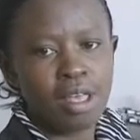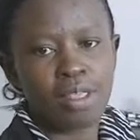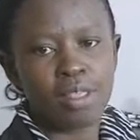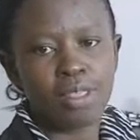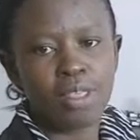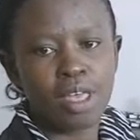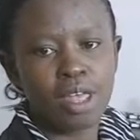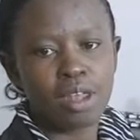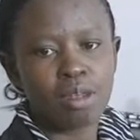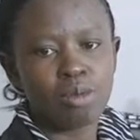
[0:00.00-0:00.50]

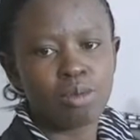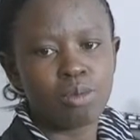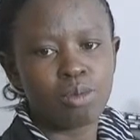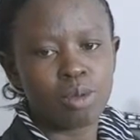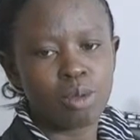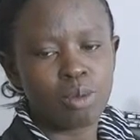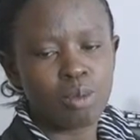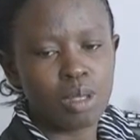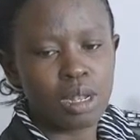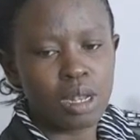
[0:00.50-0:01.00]
then
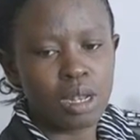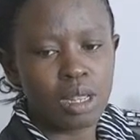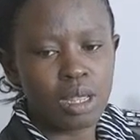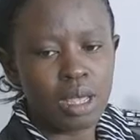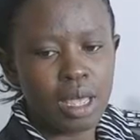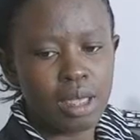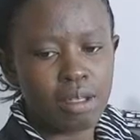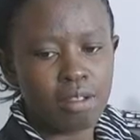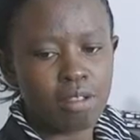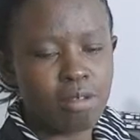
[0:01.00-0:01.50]
we will
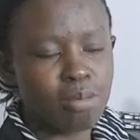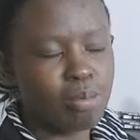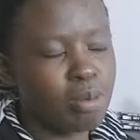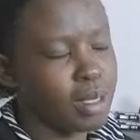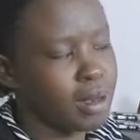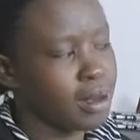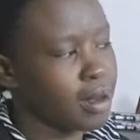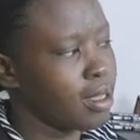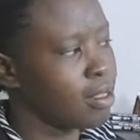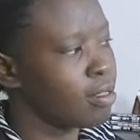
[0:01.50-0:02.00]

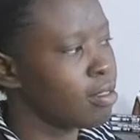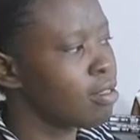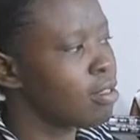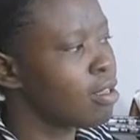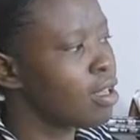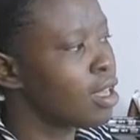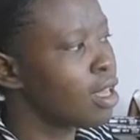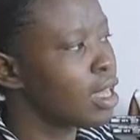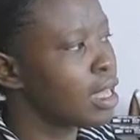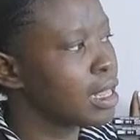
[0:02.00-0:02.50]
experience
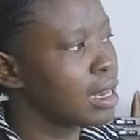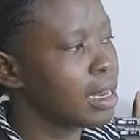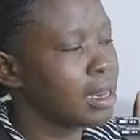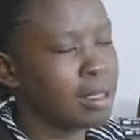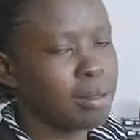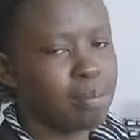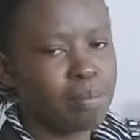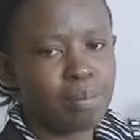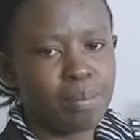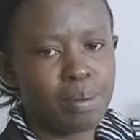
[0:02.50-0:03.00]
a
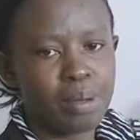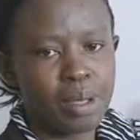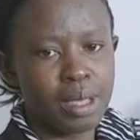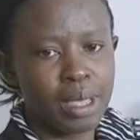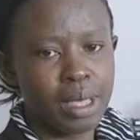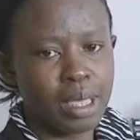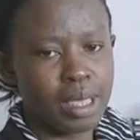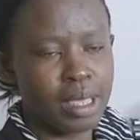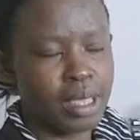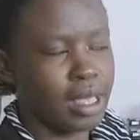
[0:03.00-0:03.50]
leap
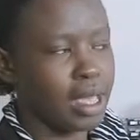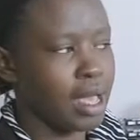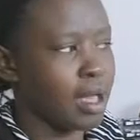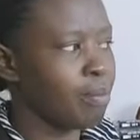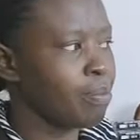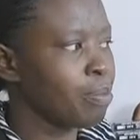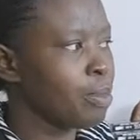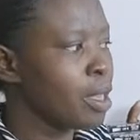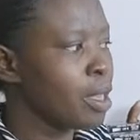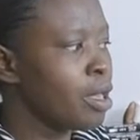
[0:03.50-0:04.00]
year.